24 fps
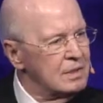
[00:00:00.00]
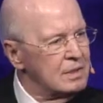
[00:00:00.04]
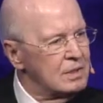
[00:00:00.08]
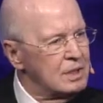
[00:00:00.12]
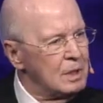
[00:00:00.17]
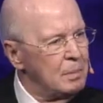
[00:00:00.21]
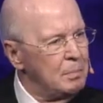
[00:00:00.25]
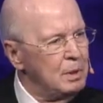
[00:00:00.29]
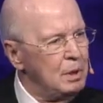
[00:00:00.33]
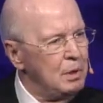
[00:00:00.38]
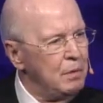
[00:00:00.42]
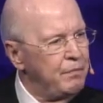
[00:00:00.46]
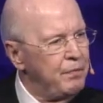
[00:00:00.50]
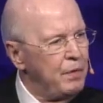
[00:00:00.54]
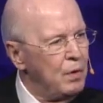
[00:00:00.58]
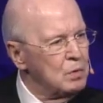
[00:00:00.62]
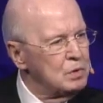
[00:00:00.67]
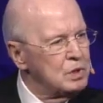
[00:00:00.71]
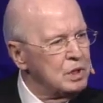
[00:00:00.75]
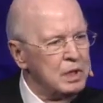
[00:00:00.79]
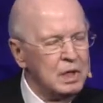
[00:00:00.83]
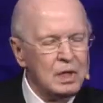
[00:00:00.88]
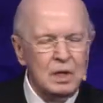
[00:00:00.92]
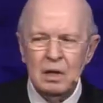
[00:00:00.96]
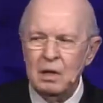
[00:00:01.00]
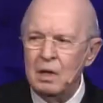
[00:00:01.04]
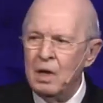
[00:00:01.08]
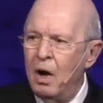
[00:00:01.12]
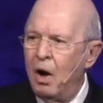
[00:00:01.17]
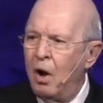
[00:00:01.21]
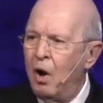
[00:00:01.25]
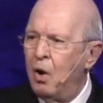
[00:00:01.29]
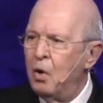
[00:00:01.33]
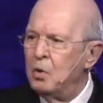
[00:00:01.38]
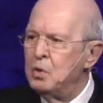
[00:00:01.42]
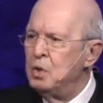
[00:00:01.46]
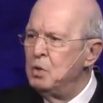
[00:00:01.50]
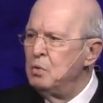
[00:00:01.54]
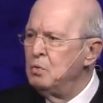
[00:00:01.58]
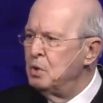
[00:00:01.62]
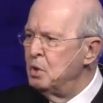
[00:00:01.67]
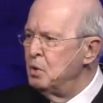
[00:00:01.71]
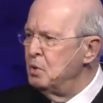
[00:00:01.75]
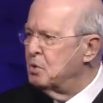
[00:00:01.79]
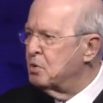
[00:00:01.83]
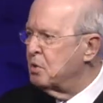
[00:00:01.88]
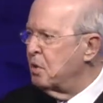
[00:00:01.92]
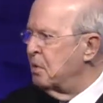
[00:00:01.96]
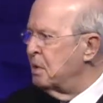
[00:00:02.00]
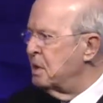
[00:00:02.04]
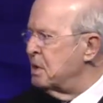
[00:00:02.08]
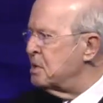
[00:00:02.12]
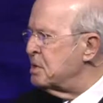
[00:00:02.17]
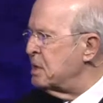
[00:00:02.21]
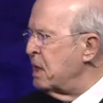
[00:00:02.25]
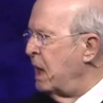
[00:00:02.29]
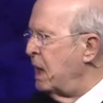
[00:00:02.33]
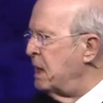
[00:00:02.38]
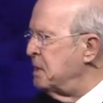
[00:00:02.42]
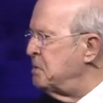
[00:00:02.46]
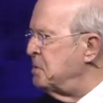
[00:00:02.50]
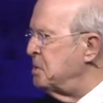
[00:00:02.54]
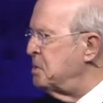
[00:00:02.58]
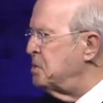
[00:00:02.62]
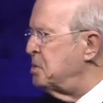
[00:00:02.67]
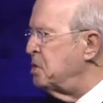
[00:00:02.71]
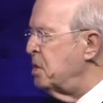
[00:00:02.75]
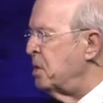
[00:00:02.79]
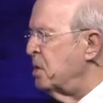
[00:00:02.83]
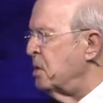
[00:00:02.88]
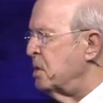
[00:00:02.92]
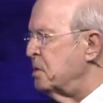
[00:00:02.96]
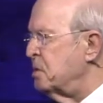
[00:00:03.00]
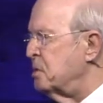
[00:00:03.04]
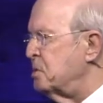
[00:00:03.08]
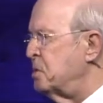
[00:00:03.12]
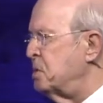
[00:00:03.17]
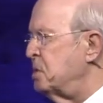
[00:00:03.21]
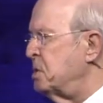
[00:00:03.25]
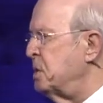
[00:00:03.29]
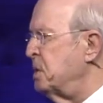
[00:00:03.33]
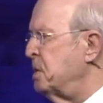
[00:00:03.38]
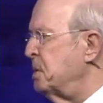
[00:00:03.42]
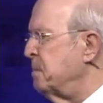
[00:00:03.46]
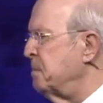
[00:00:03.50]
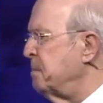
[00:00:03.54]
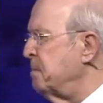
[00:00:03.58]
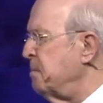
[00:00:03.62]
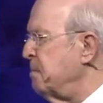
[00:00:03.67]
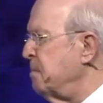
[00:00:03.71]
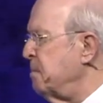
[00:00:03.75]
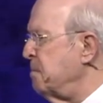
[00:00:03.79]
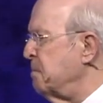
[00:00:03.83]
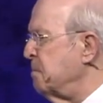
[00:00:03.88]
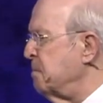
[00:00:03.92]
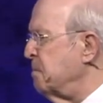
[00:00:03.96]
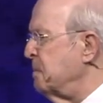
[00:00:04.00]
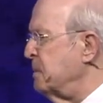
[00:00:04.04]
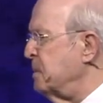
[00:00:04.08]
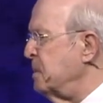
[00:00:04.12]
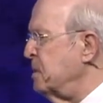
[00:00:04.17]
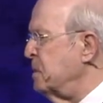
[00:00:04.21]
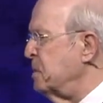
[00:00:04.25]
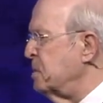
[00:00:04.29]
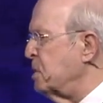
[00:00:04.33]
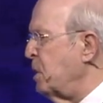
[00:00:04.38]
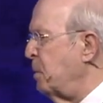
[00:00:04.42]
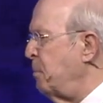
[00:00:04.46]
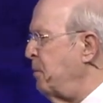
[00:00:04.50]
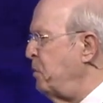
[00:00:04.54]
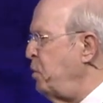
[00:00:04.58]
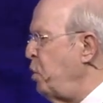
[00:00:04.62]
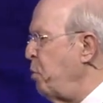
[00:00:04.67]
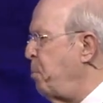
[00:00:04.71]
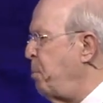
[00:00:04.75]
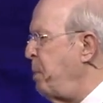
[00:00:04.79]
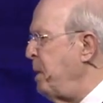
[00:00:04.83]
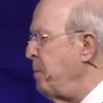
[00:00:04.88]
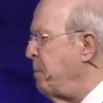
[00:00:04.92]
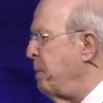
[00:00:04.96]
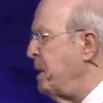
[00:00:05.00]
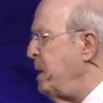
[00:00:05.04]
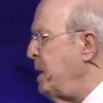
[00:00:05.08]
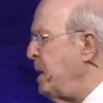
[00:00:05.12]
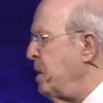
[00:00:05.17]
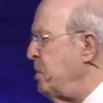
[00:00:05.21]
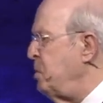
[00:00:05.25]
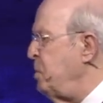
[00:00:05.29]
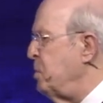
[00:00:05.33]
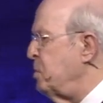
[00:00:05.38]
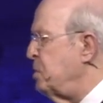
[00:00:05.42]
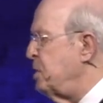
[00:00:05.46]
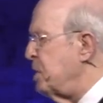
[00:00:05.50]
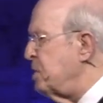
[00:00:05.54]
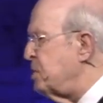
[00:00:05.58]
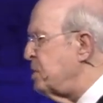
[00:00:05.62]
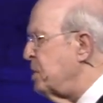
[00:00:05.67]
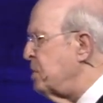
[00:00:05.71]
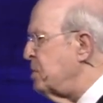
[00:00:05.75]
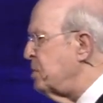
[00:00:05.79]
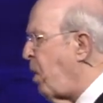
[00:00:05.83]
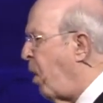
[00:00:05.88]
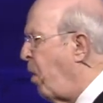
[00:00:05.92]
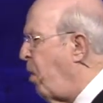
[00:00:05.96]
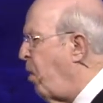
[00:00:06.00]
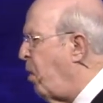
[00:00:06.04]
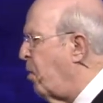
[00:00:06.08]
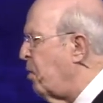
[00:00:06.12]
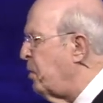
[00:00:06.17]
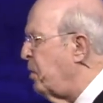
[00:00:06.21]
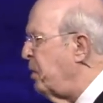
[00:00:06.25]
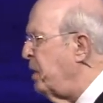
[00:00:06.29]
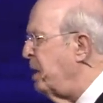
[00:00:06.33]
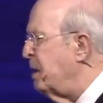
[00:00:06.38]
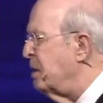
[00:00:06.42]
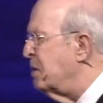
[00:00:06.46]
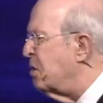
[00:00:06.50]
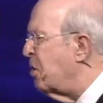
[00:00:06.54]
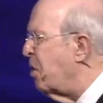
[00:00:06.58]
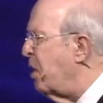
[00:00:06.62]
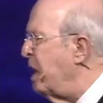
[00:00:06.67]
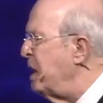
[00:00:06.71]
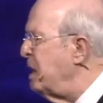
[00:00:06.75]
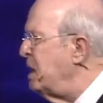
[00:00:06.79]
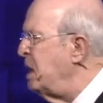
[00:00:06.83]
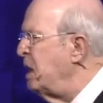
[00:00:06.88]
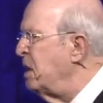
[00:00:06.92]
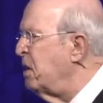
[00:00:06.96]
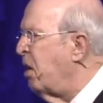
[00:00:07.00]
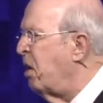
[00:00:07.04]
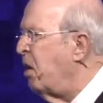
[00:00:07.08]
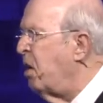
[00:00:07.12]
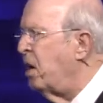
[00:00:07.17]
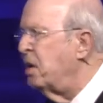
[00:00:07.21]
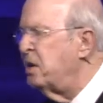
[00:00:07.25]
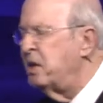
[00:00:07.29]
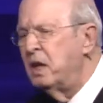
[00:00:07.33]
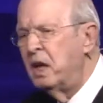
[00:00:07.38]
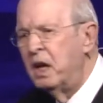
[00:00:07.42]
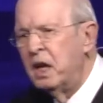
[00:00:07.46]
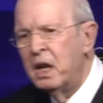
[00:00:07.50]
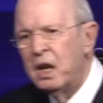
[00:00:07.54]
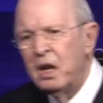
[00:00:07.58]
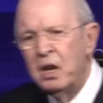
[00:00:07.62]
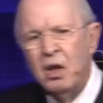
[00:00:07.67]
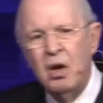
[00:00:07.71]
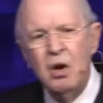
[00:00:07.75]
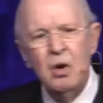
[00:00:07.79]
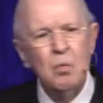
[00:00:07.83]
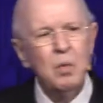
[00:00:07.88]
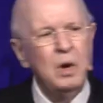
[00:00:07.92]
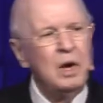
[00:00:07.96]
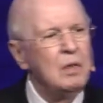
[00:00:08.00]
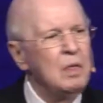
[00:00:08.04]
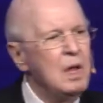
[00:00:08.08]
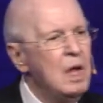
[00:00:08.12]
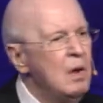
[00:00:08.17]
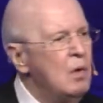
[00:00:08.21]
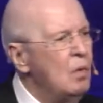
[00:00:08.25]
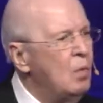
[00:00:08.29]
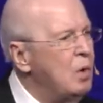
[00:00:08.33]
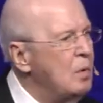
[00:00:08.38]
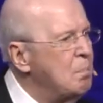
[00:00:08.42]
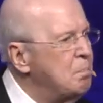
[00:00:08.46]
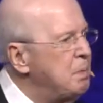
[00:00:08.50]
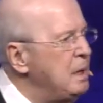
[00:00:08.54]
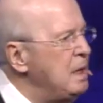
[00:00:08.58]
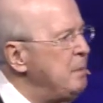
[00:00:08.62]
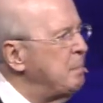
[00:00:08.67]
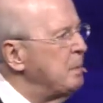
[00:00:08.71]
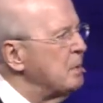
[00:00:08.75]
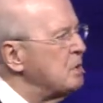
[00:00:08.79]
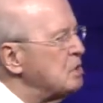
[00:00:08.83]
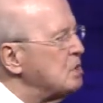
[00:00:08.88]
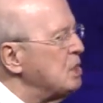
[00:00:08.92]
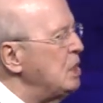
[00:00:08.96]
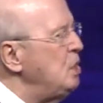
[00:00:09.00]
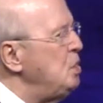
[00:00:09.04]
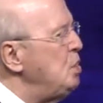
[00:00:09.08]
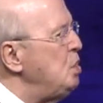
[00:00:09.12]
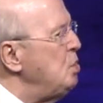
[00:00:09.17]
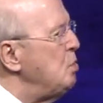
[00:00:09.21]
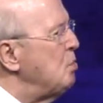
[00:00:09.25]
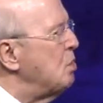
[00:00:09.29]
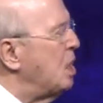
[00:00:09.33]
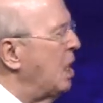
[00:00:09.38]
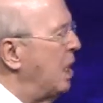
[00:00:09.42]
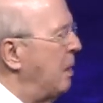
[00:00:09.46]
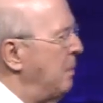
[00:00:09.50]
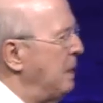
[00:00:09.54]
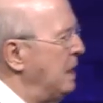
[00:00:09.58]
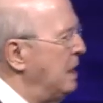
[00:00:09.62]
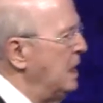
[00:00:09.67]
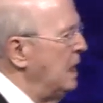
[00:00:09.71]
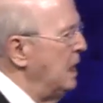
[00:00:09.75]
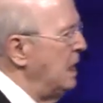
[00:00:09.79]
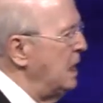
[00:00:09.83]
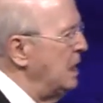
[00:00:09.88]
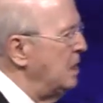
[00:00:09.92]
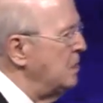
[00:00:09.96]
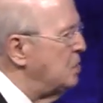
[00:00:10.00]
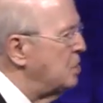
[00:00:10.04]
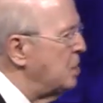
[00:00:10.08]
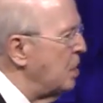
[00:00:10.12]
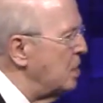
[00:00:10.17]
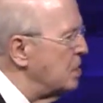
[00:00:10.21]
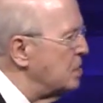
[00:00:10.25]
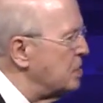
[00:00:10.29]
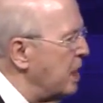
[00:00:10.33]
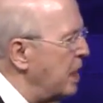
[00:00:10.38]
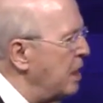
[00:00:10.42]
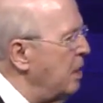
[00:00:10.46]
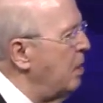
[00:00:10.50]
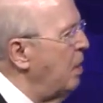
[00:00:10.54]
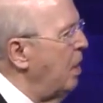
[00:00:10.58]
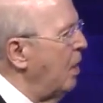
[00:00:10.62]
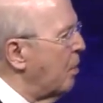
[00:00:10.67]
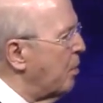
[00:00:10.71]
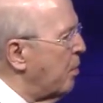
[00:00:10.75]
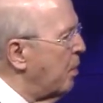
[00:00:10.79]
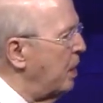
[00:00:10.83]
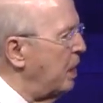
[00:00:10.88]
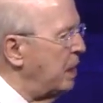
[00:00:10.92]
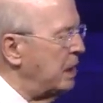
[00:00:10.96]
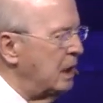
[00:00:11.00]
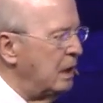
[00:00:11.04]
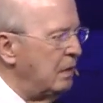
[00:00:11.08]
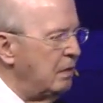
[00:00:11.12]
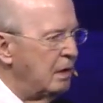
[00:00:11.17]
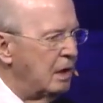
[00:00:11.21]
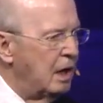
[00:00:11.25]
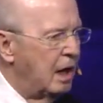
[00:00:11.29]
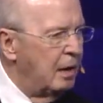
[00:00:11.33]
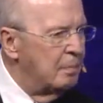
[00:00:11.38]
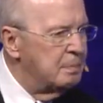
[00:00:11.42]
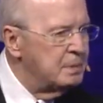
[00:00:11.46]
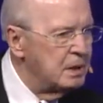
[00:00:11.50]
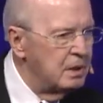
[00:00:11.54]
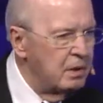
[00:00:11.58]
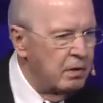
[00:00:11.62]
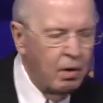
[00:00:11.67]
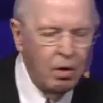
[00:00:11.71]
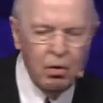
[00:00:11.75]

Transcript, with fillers: Some of you folks here, all you can do is criticize your church. Some of you people here, you're just as ornery and cranky and hard to get along with. When people see you coming in church, they run in the opposite.